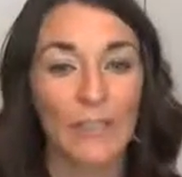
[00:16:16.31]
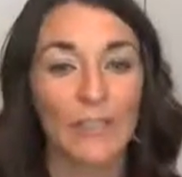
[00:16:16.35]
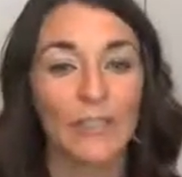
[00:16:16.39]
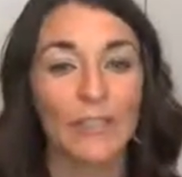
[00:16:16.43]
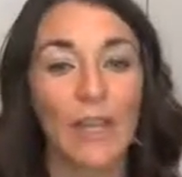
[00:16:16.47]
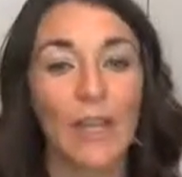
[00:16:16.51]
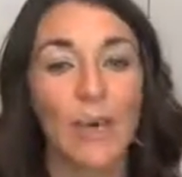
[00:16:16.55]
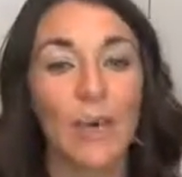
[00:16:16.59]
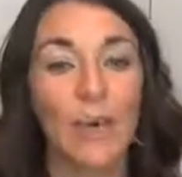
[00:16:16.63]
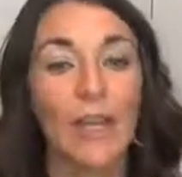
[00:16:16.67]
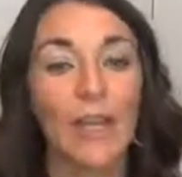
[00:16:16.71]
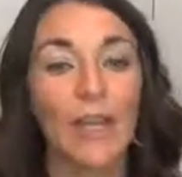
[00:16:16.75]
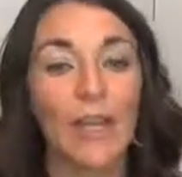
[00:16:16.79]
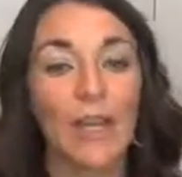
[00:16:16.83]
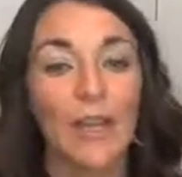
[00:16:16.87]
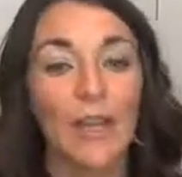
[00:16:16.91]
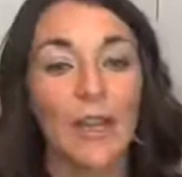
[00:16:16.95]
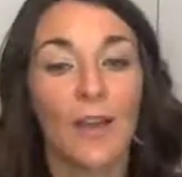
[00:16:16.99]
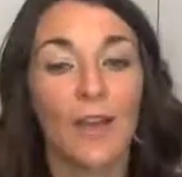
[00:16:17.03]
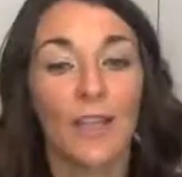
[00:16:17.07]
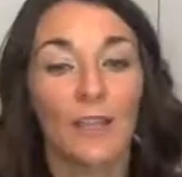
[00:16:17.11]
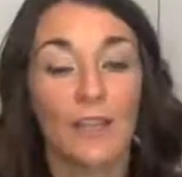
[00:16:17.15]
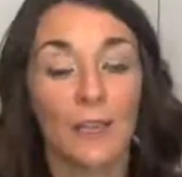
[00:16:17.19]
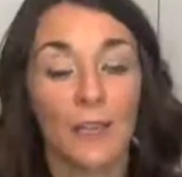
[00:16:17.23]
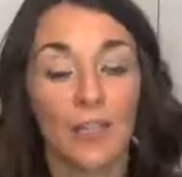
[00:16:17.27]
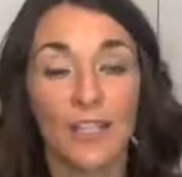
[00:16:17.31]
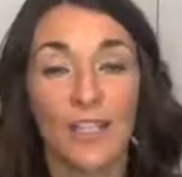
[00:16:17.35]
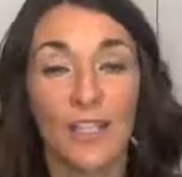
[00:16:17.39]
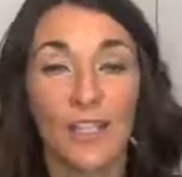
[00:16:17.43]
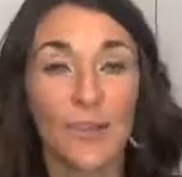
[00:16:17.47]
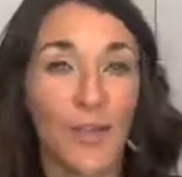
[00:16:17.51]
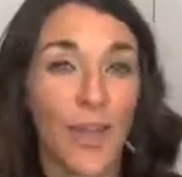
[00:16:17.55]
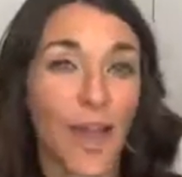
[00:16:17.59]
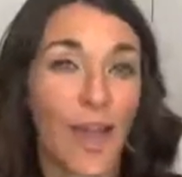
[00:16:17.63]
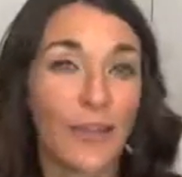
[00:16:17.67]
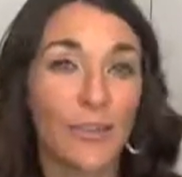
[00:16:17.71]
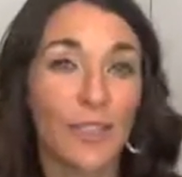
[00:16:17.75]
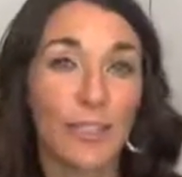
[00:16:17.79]
So first thing
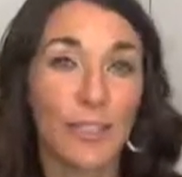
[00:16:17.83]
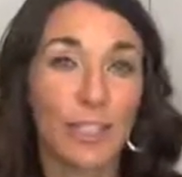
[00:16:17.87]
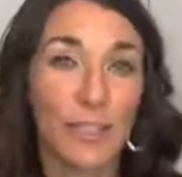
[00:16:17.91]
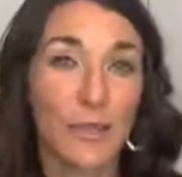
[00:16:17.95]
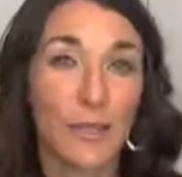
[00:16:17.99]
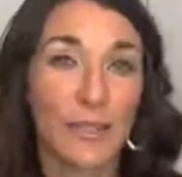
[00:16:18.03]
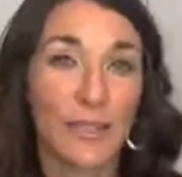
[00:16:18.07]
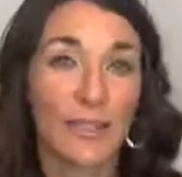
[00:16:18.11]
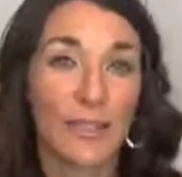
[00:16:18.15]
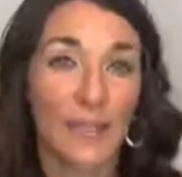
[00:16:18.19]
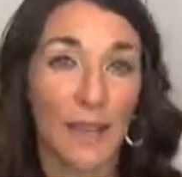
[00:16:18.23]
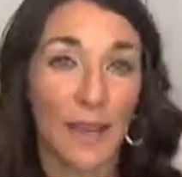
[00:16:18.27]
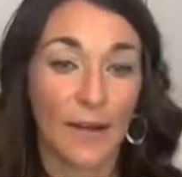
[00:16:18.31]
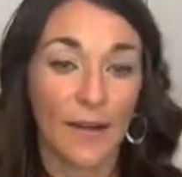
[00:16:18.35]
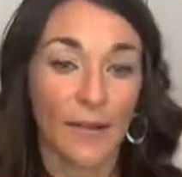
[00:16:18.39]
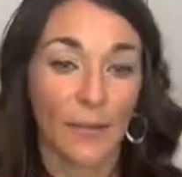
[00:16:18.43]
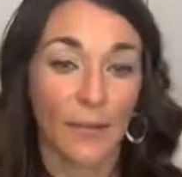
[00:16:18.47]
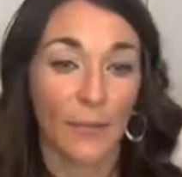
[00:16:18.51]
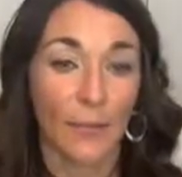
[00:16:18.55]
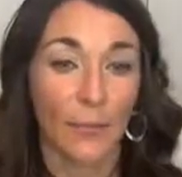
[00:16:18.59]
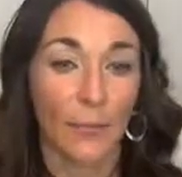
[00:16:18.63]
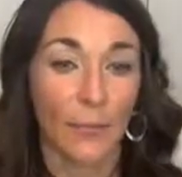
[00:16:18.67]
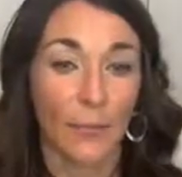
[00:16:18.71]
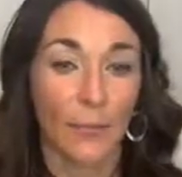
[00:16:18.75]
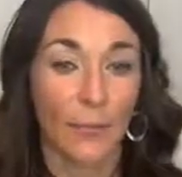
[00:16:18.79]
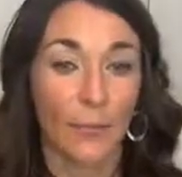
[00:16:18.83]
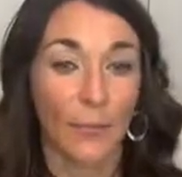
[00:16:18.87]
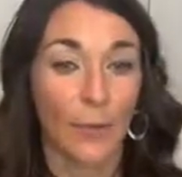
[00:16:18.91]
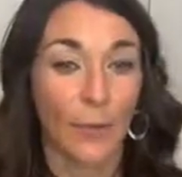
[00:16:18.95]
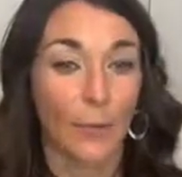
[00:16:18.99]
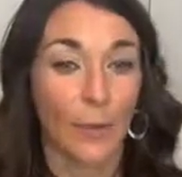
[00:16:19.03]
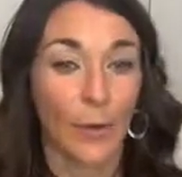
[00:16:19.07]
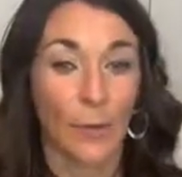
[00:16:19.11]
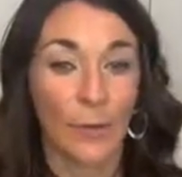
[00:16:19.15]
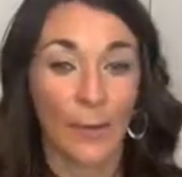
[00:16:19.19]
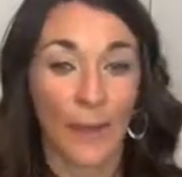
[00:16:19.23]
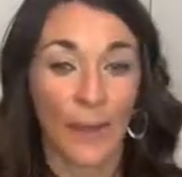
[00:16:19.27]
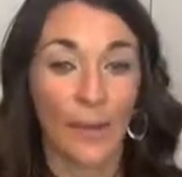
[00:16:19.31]
you have to do is kind of
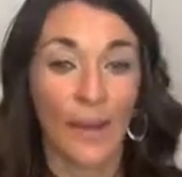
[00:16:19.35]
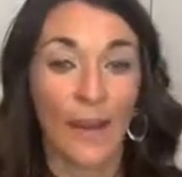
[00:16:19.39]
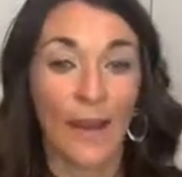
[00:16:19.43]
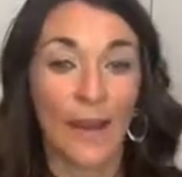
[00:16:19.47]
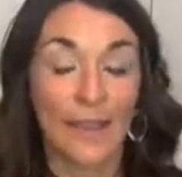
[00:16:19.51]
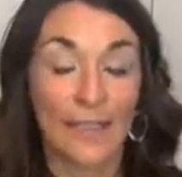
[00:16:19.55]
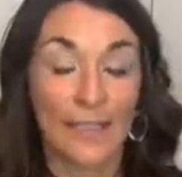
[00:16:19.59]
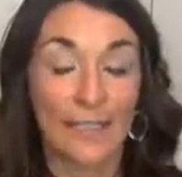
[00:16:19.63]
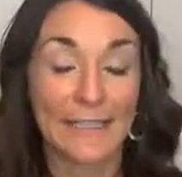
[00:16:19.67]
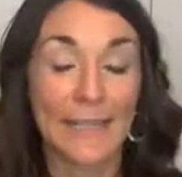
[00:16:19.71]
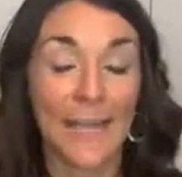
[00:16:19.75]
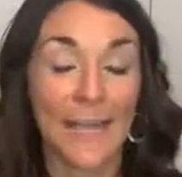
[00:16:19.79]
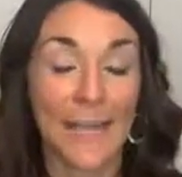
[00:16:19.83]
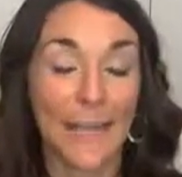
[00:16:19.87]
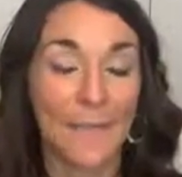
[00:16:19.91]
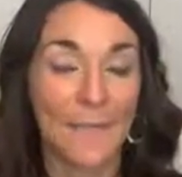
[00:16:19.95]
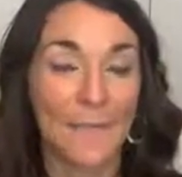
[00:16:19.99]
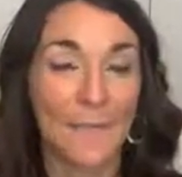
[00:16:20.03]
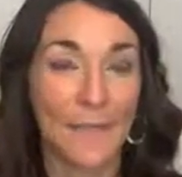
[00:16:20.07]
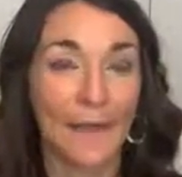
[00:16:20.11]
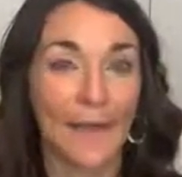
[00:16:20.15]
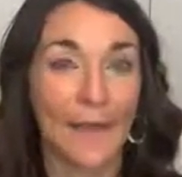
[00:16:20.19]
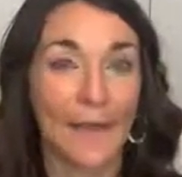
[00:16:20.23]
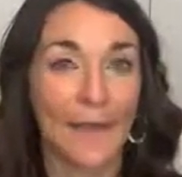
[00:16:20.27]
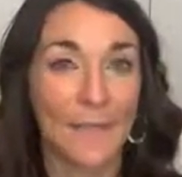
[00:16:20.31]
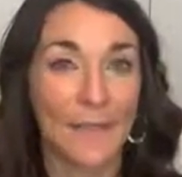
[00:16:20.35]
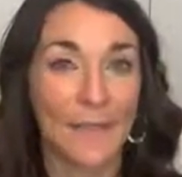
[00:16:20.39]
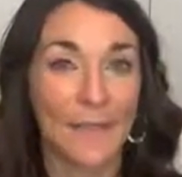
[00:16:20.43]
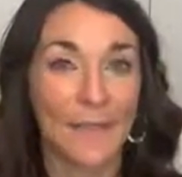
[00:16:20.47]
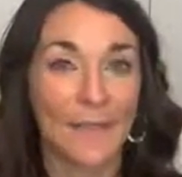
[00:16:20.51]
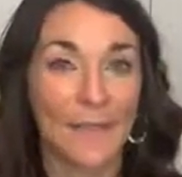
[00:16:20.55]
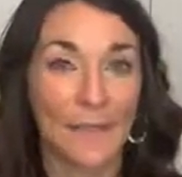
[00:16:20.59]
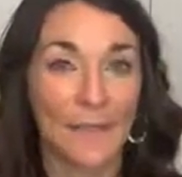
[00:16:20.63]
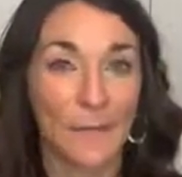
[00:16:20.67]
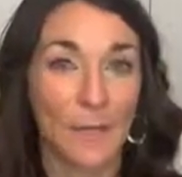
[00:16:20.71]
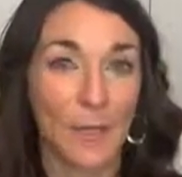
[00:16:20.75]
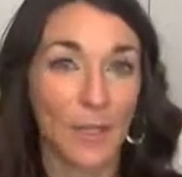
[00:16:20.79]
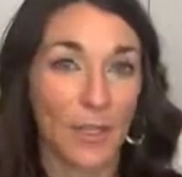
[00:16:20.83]
prepare ahead of time, and
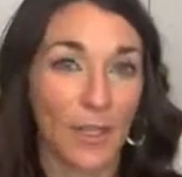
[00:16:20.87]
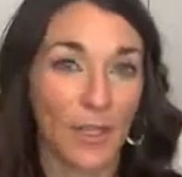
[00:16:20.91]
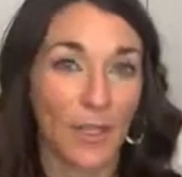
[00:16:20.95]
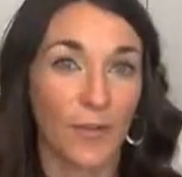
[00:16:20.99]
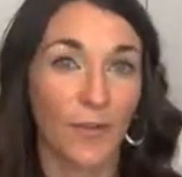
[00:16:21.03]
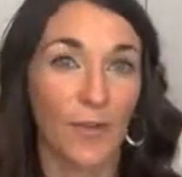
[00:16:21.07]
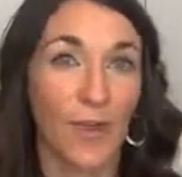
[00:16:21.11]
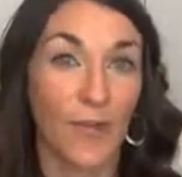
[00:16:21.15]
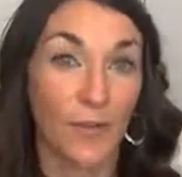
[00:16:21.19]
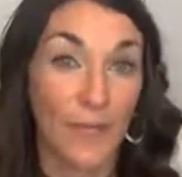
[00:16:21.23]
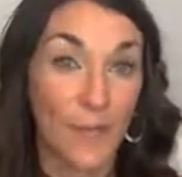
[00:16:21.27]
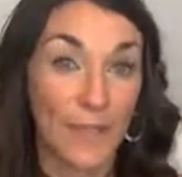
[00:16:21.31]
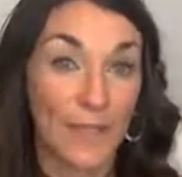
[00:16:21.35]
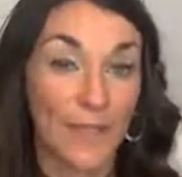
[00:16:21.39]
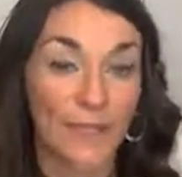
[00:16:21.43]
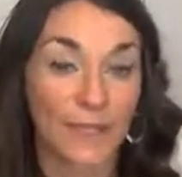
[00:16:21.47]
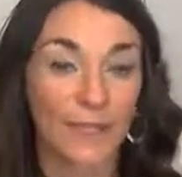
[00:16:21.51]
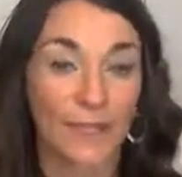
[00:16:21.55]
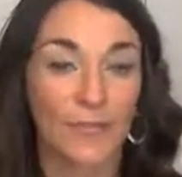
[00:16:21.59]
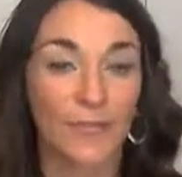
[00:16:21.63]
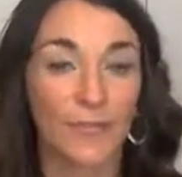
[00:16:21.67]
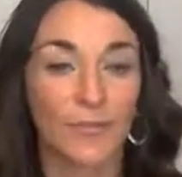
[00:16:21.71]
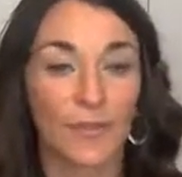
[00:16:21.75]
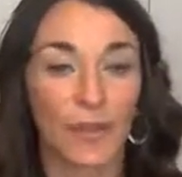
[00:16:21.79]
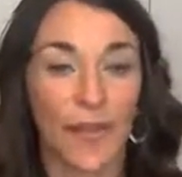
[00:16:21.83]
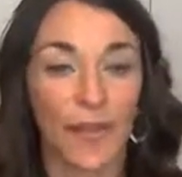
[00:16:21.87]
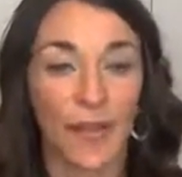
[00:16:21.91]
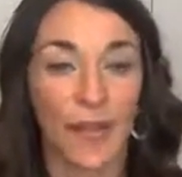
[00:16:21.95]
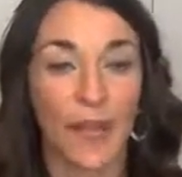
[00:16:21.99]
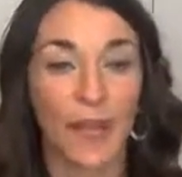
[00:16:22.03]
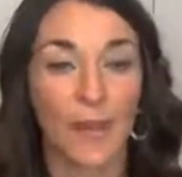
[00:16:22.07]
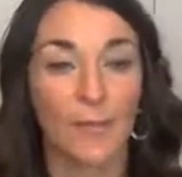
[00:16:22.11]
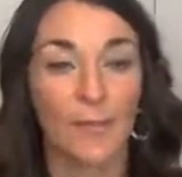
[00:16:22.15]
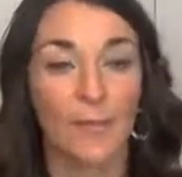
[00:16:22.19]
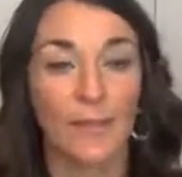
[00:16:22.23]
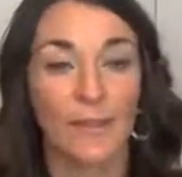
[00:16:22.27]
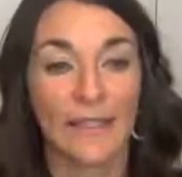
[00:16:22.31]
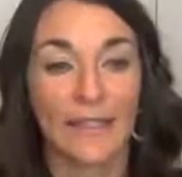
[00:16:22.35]
especially if you have a business, right?
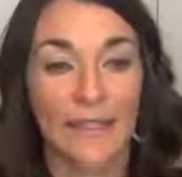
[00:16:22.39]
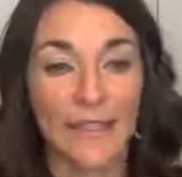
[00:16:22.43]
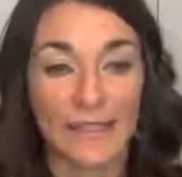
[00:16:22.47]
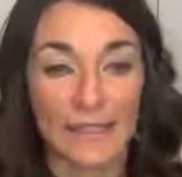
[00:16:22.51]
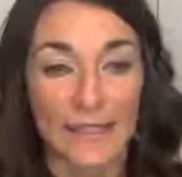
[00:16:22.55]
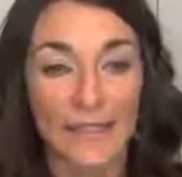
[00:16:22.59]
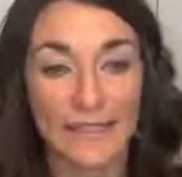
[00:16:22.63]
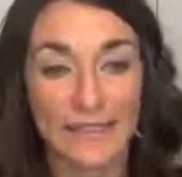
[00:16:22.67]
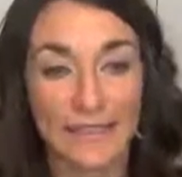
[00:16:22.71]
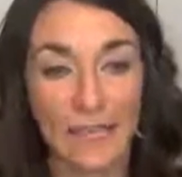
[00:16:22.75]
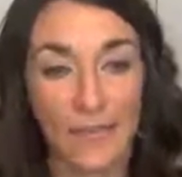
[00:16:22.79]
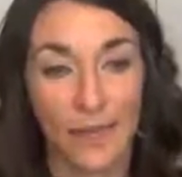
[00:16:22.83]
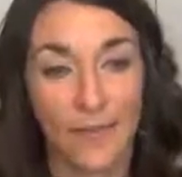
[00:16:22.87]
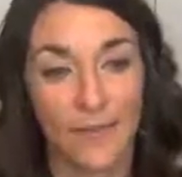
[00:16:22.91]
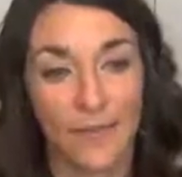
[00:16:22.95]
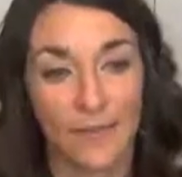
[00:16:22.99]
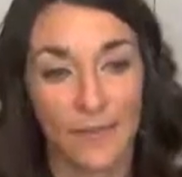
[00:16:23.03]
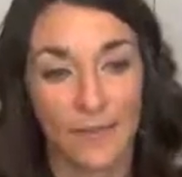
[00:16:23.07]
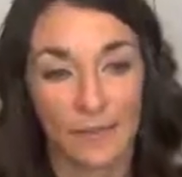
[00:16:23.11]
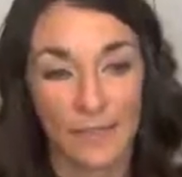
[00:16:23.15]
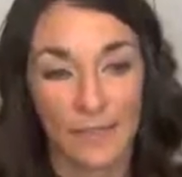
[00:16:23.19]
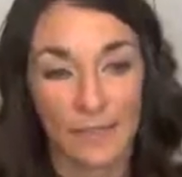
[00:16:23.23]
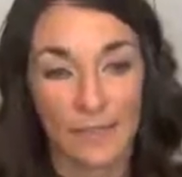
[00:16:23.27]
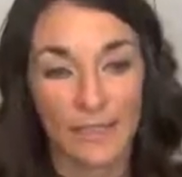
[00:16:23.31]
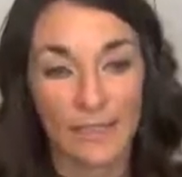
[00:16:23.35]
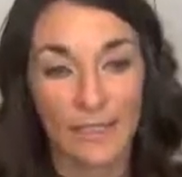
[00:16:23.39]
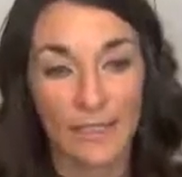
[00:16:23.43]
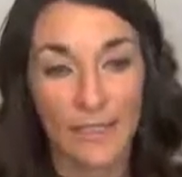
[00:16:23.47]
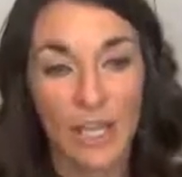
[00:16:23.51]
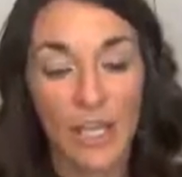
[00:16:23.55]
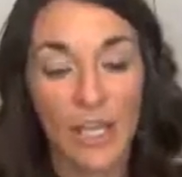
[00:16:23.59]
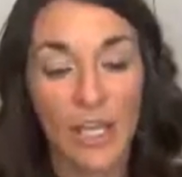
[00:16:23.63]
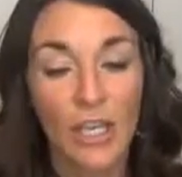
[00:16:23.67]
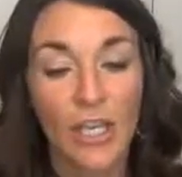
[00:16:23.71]
And plan things out in advance.